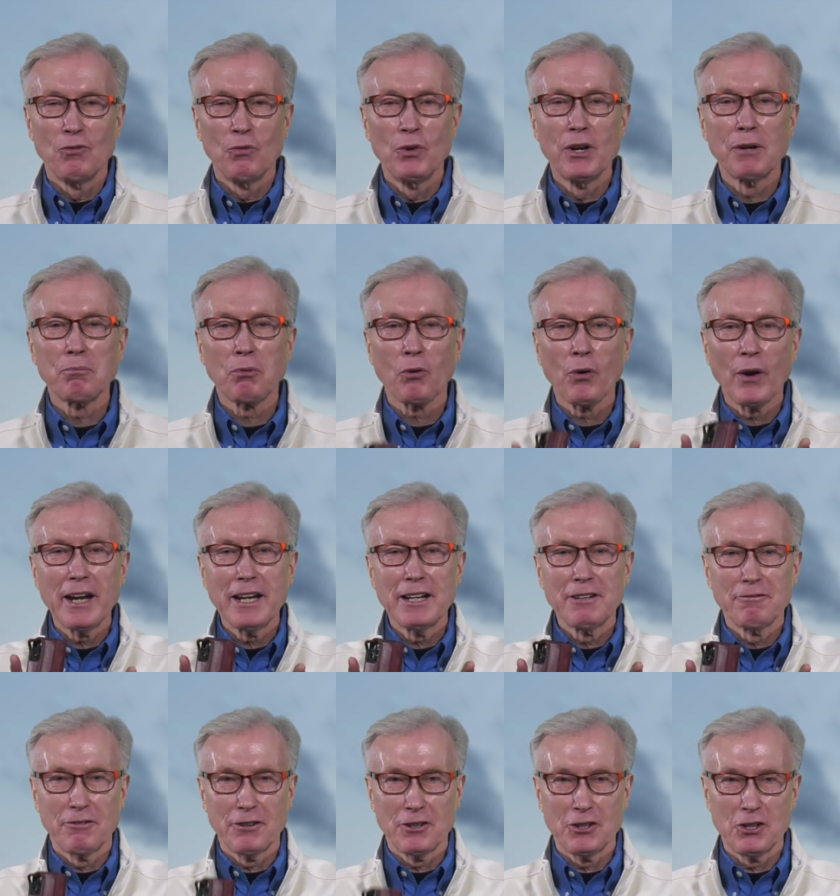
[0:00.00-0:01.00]
we're
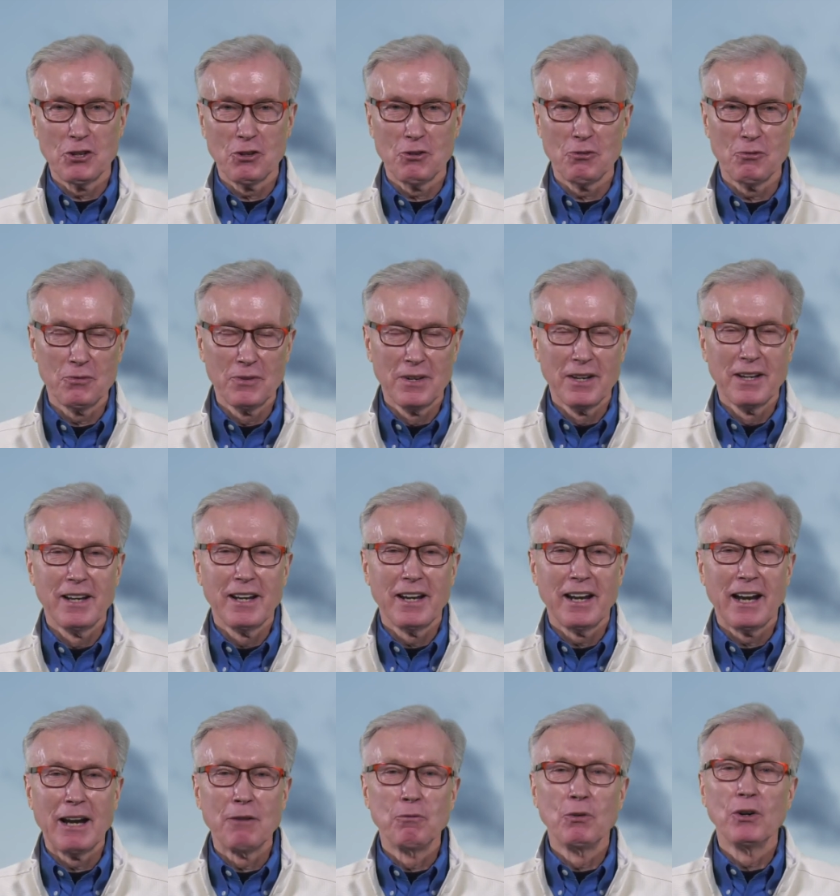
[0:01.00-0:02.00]
praying for you
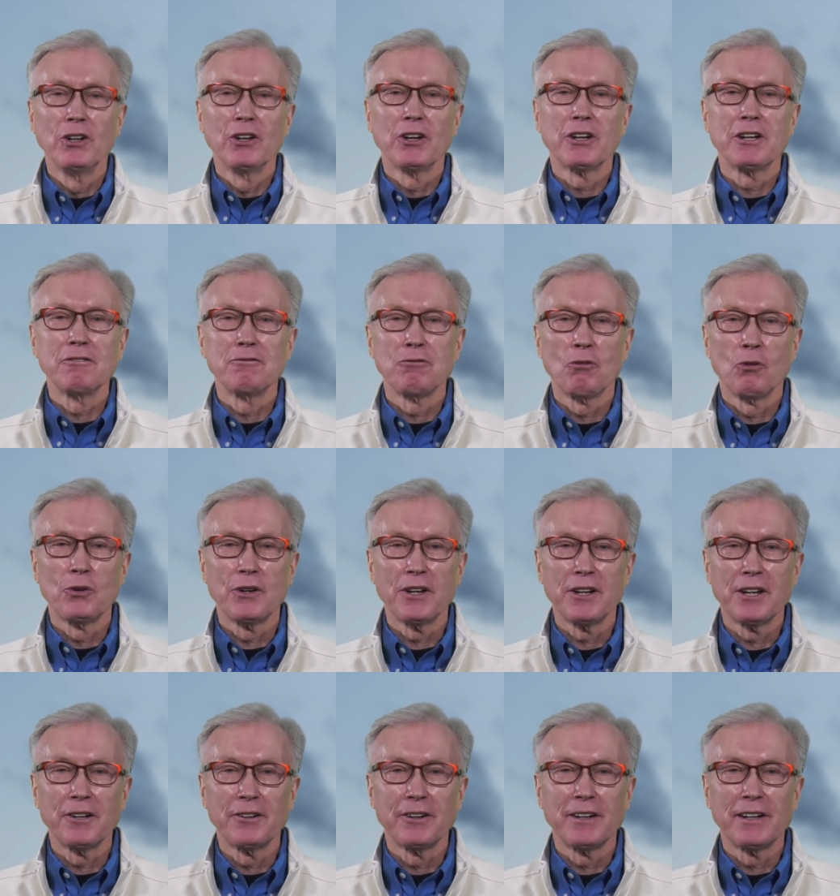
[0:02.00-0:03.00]
and we're looking forward to
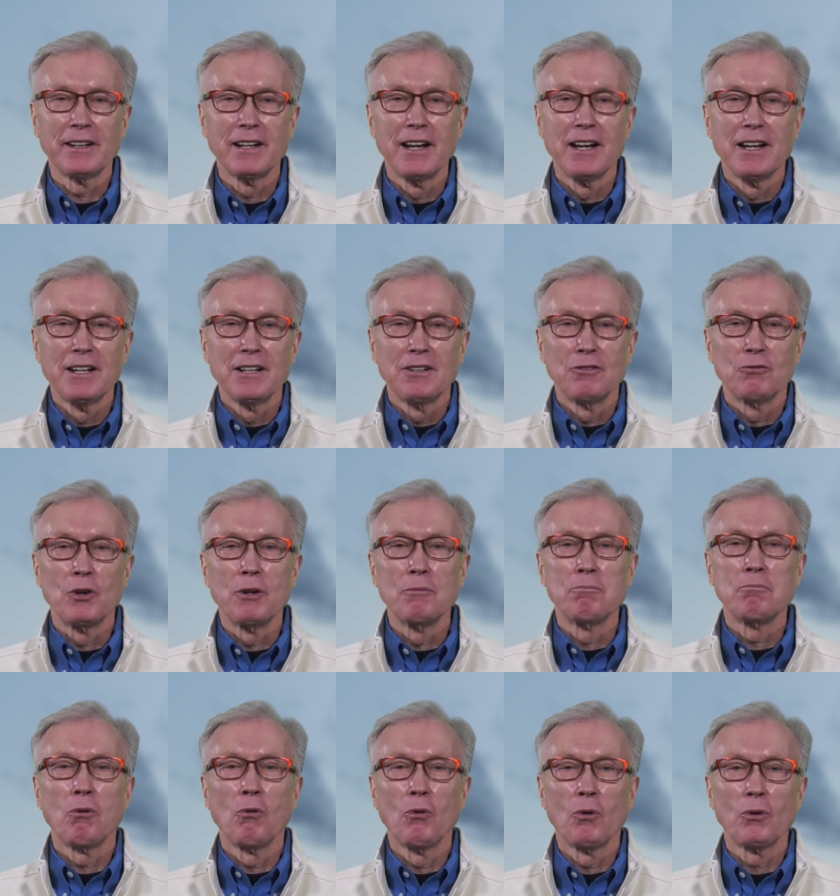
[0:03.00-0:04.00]
hearing
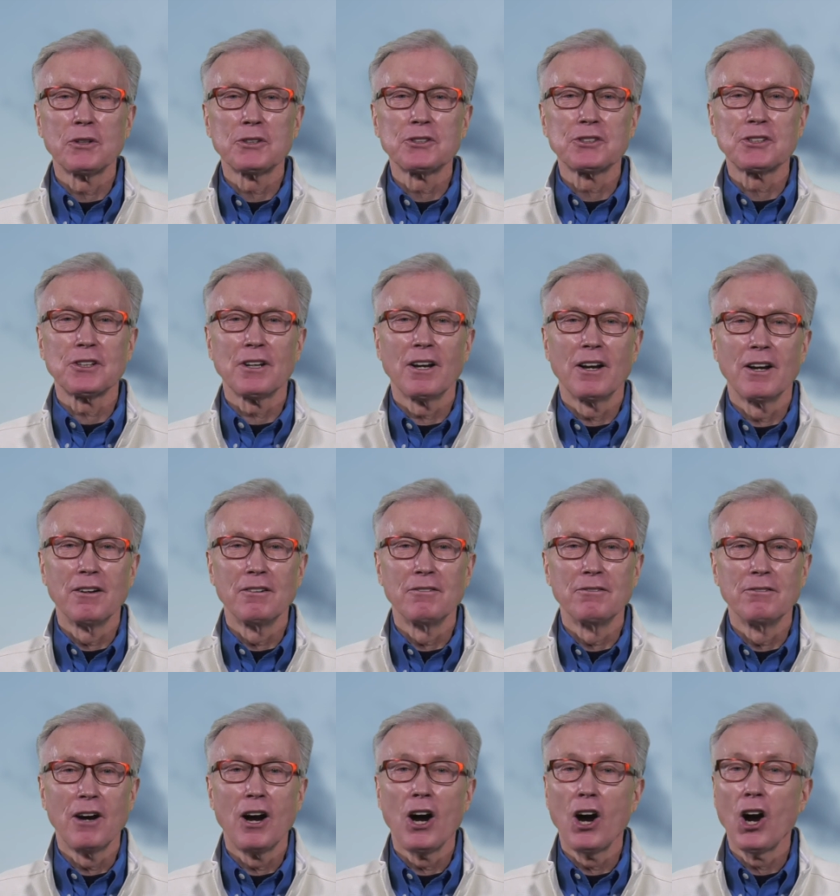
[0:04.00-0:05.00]
reports of
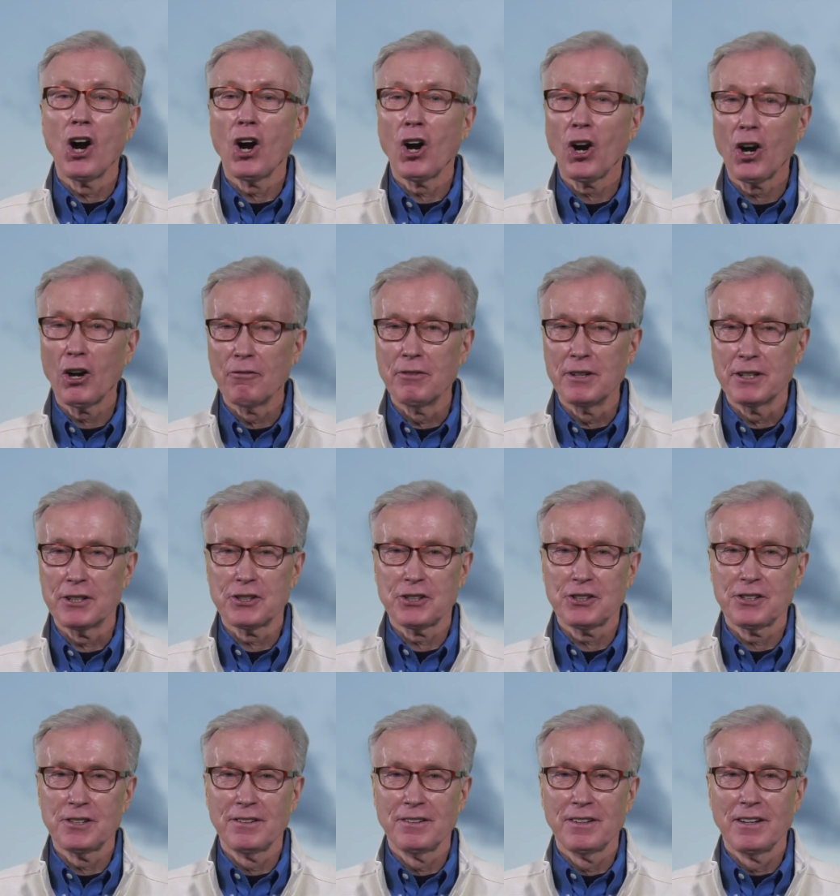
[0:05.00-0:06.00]
a
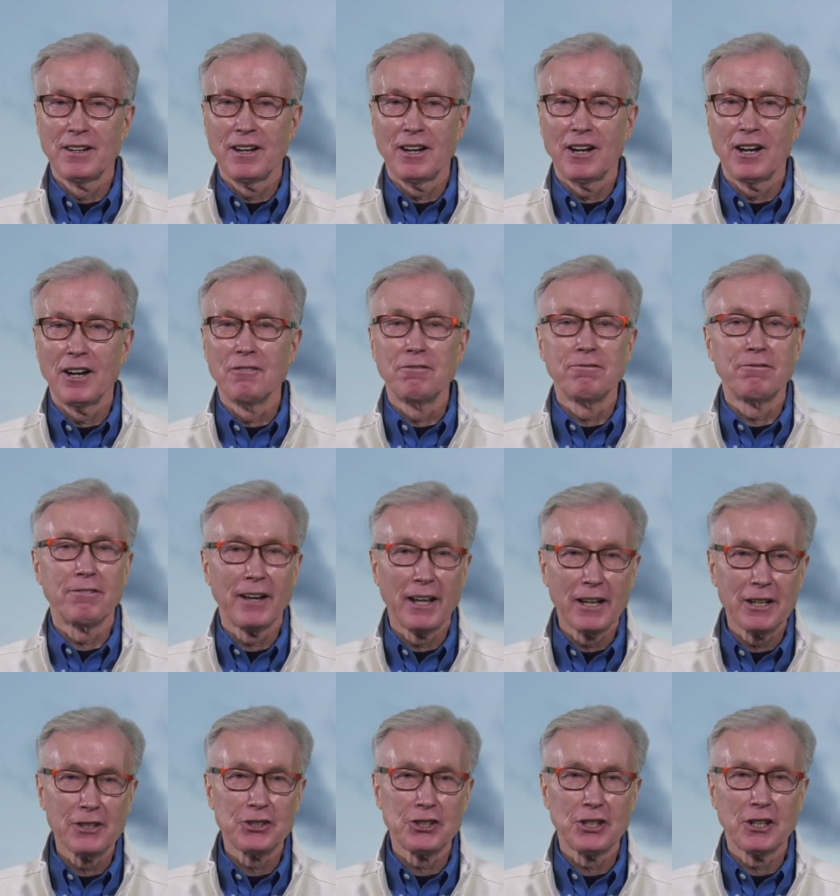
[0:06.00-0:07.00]
harvest of
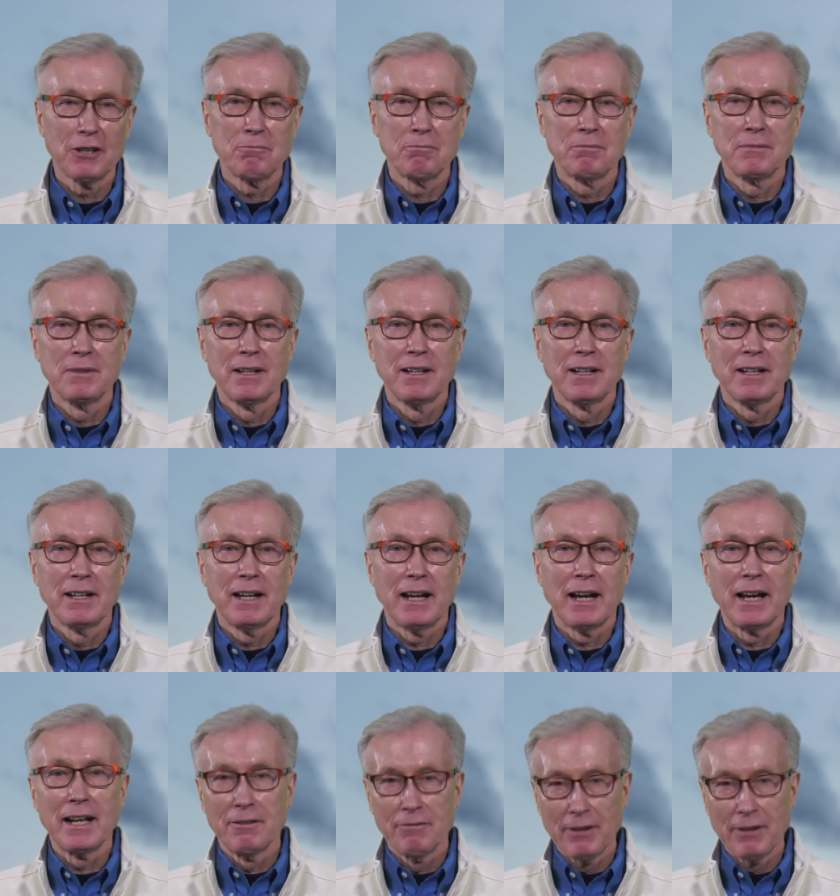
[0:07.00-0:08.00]
fellowship and